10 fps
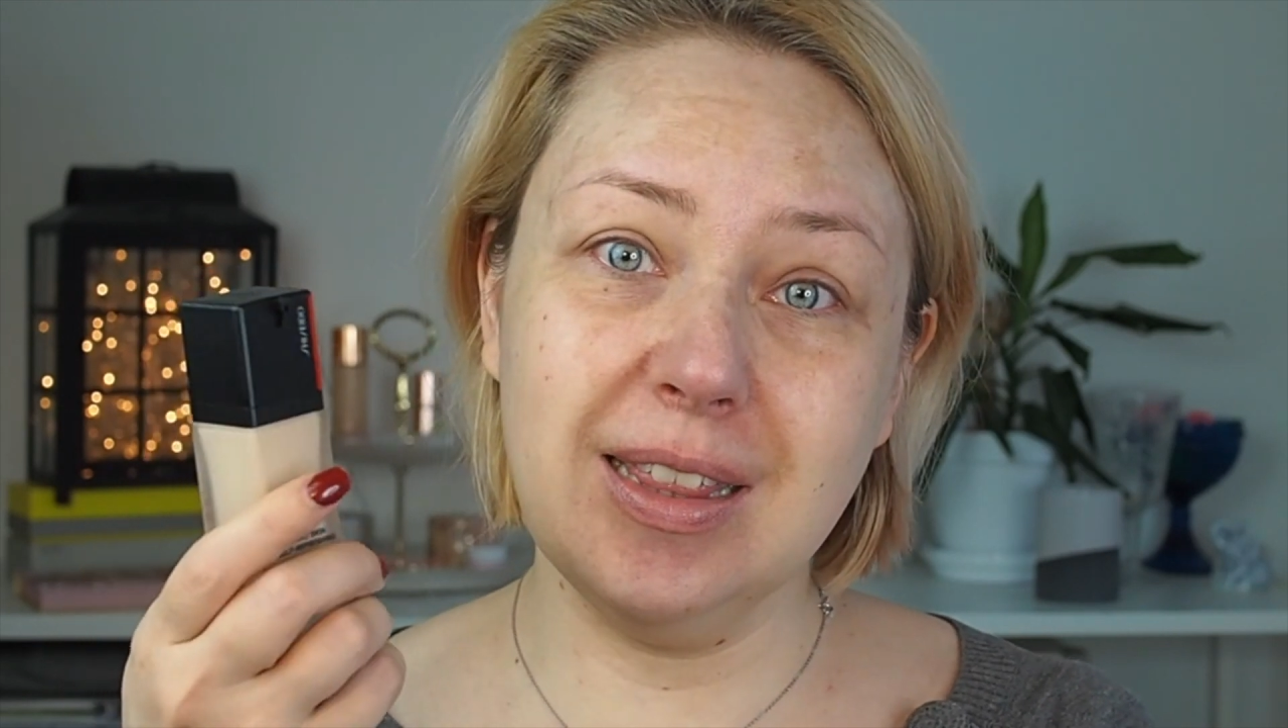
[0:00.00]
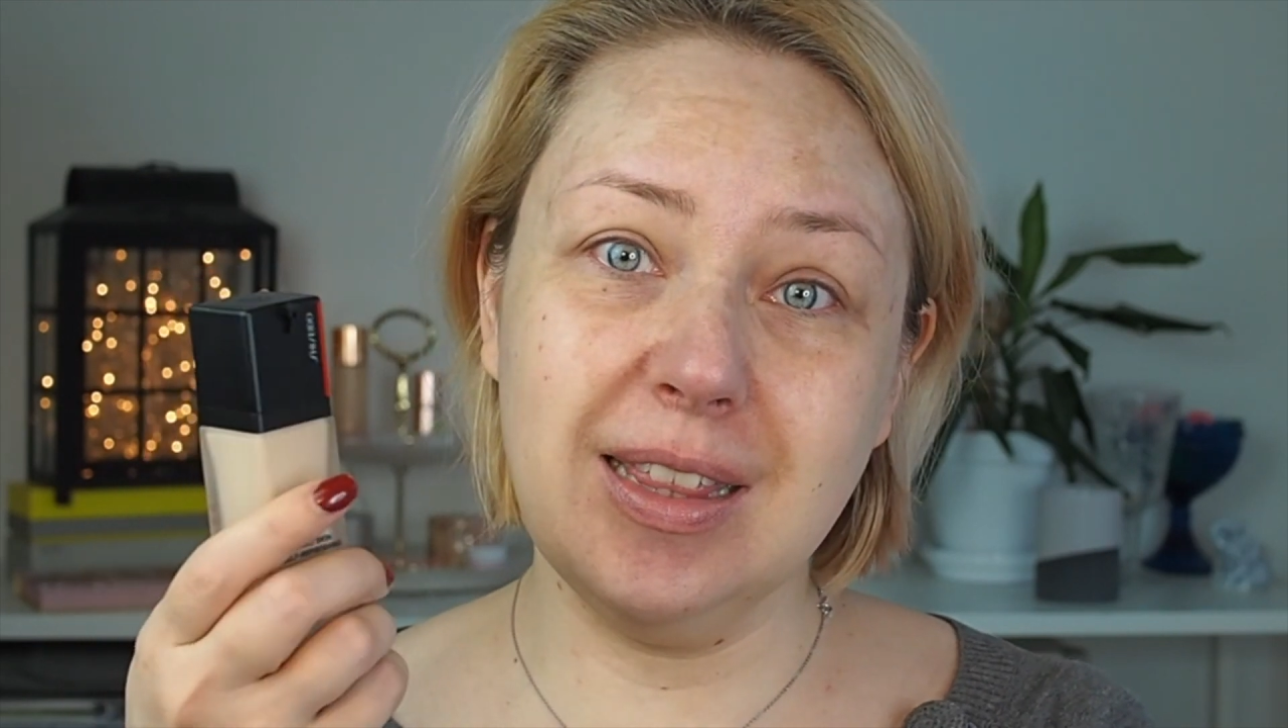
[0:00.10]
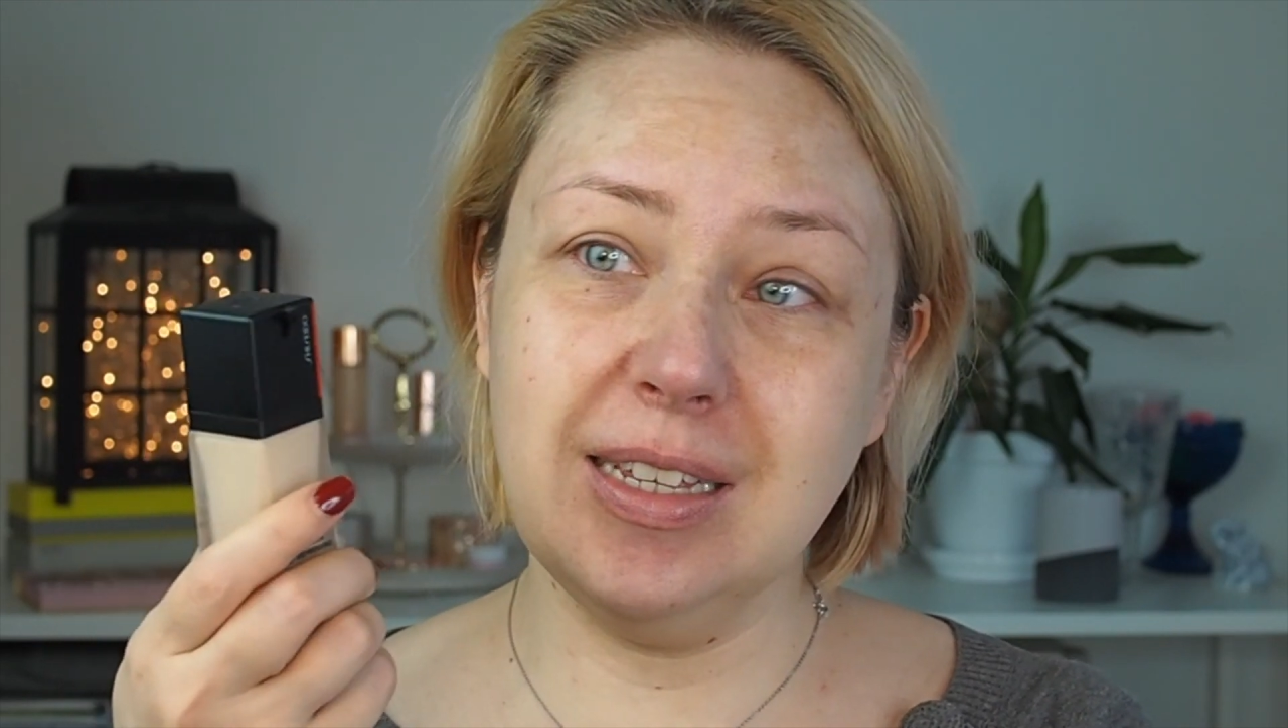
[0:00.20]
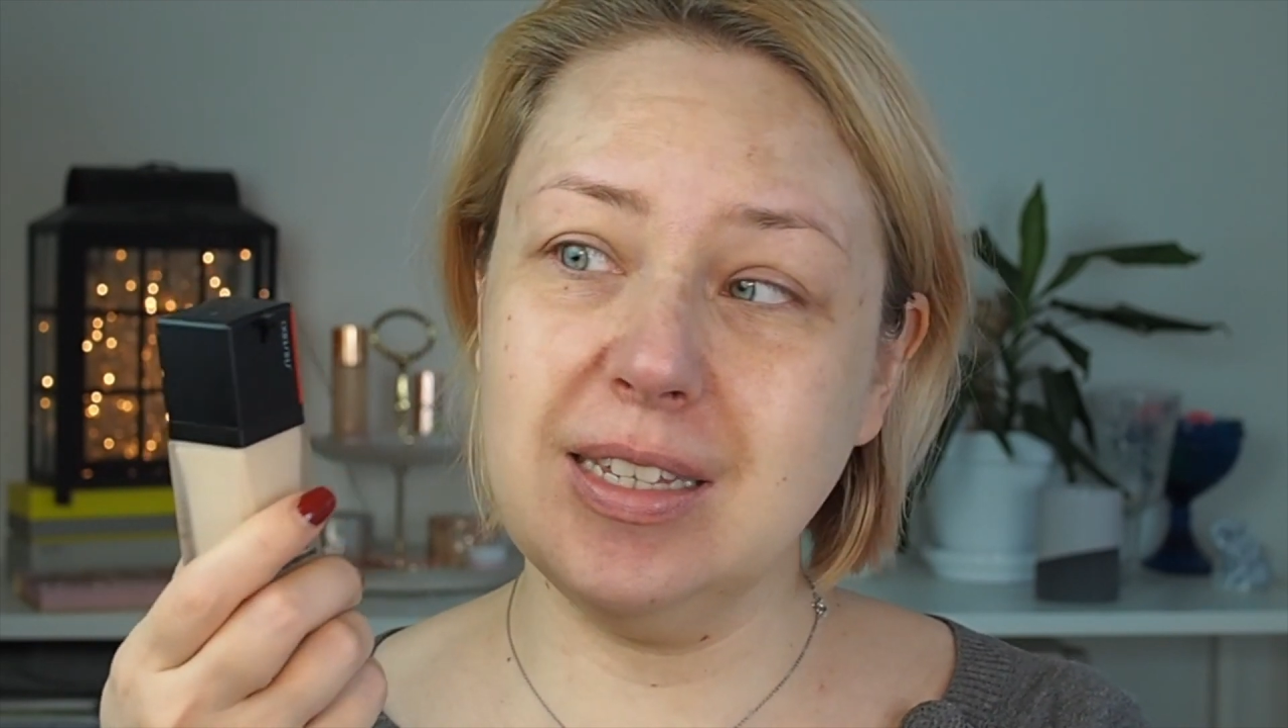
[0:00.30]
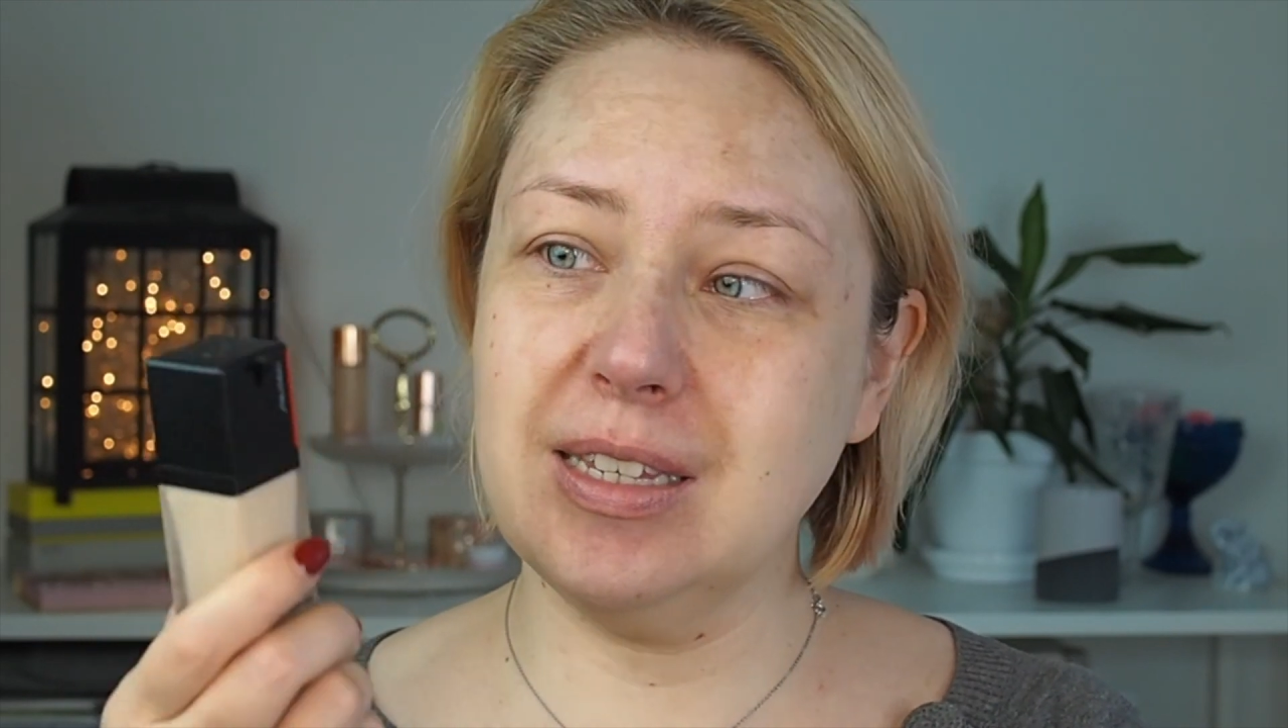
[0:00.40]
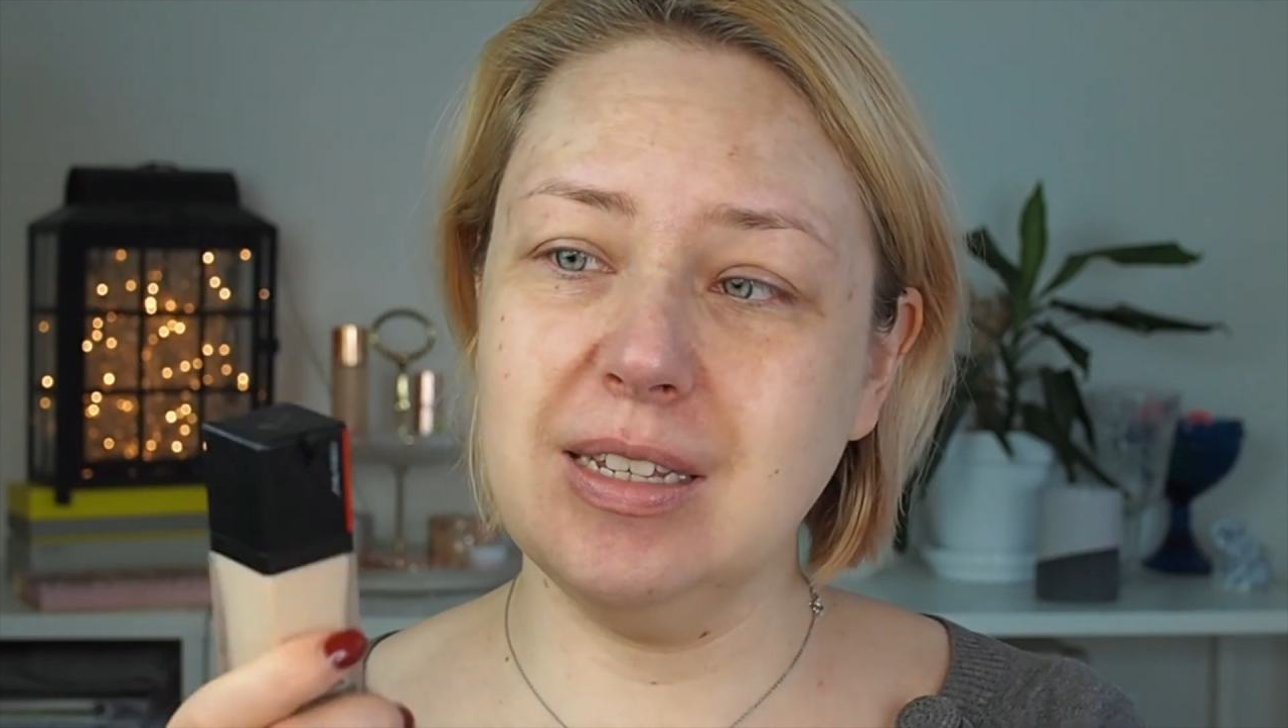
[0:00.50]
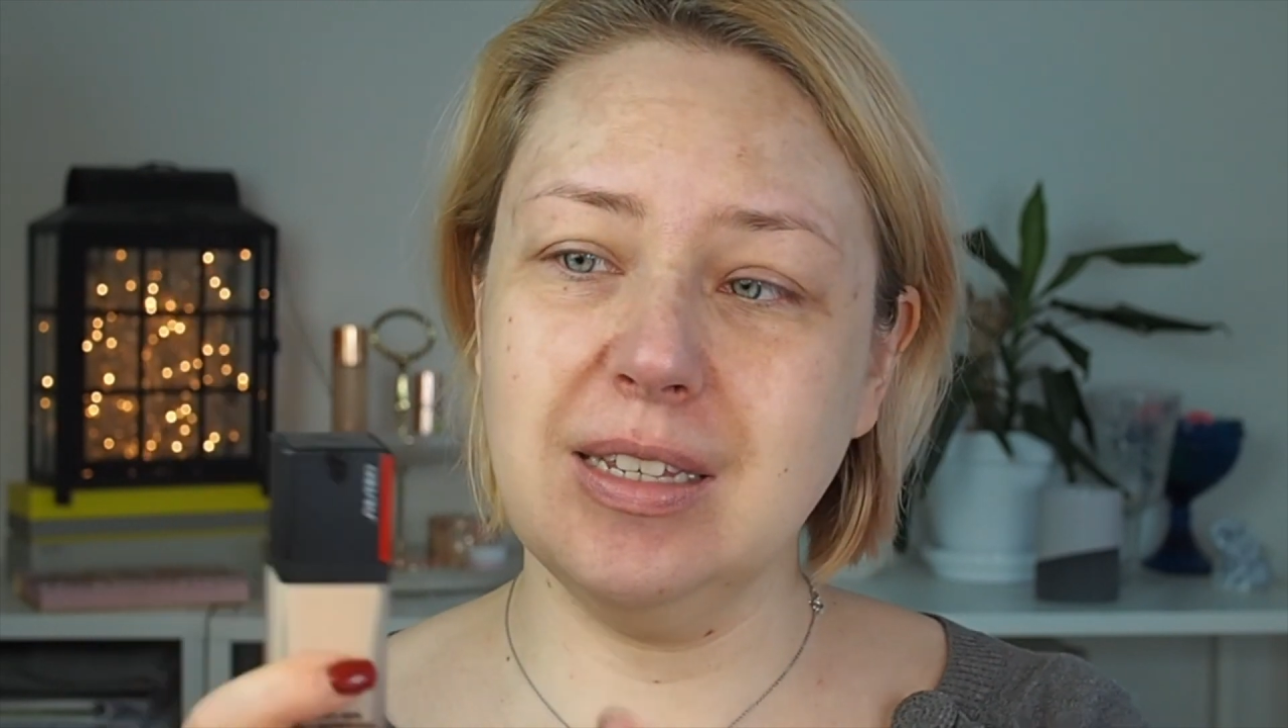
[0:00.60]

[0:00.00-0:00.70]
this